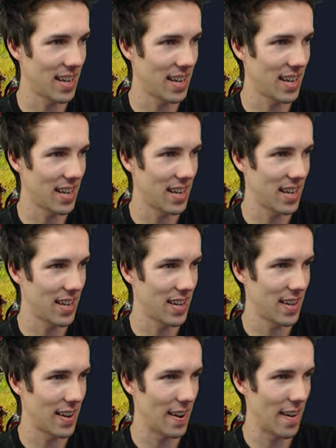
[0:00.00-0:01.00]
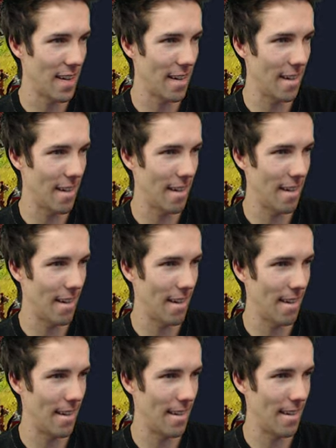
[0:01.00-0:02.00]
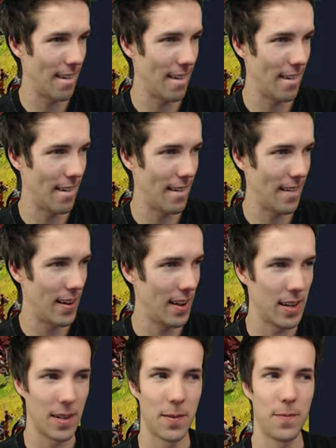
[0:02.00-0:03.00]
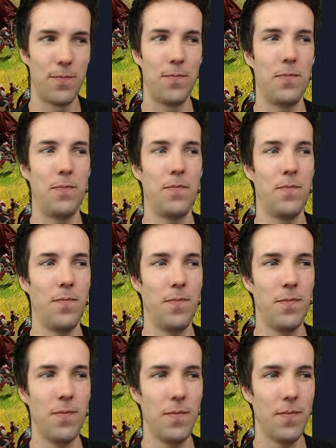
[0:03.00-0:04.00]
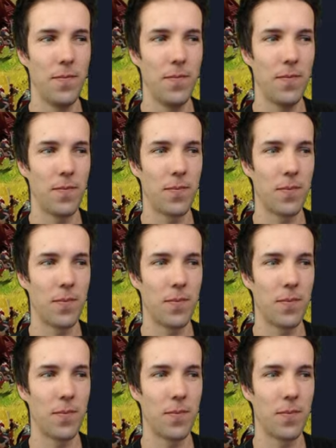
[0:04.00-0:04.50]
Nothing is said.